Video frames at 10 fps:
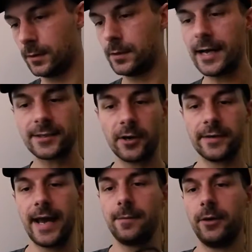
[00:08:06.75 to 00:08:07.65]
nice cotton
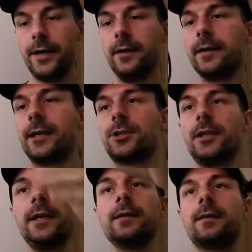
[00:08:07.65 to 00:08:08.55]
cable here,
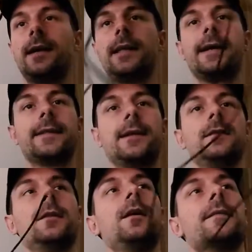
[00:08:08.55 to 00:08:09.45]
actually. I like that a
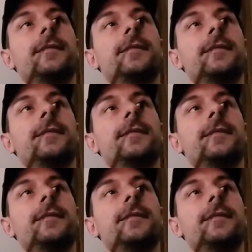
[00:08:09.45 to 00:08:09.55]
lot.